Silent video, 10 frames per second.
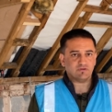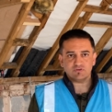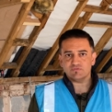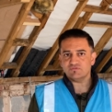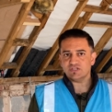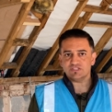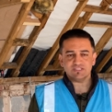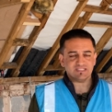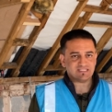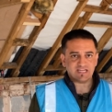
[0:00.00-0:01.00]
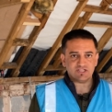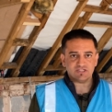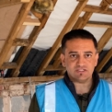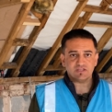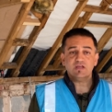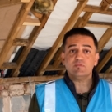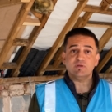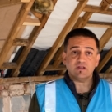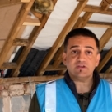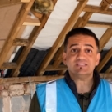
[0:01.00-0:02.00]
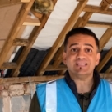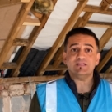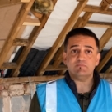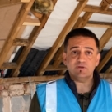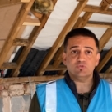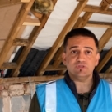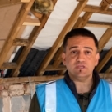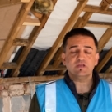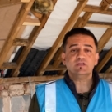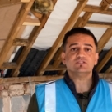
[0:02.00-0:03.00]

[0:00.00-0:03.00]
loft conversions, extensions, but not necessarily building.